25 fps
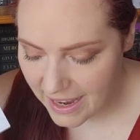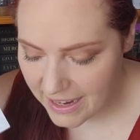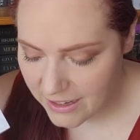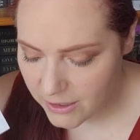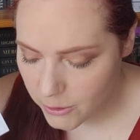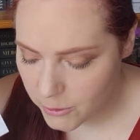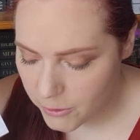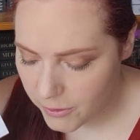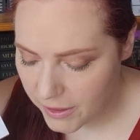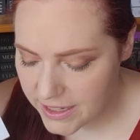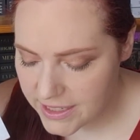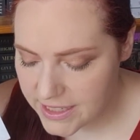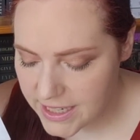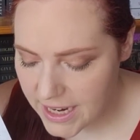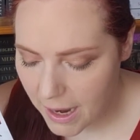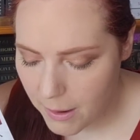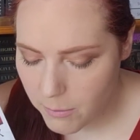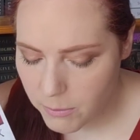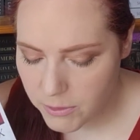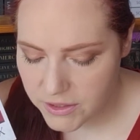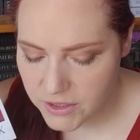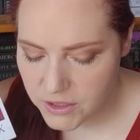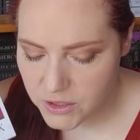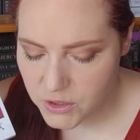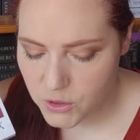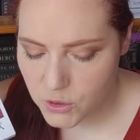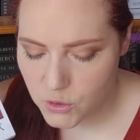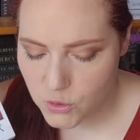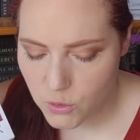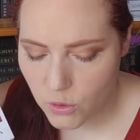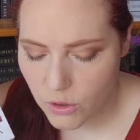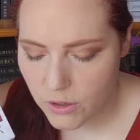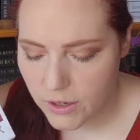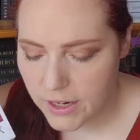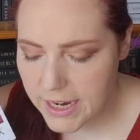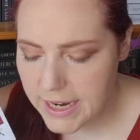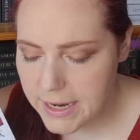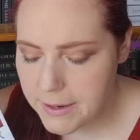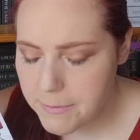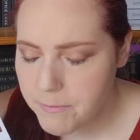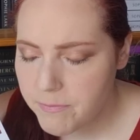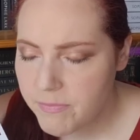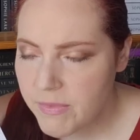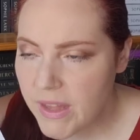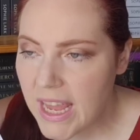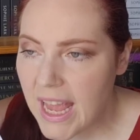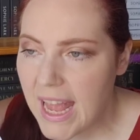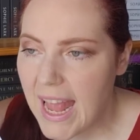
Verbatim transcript: I had a great time with this story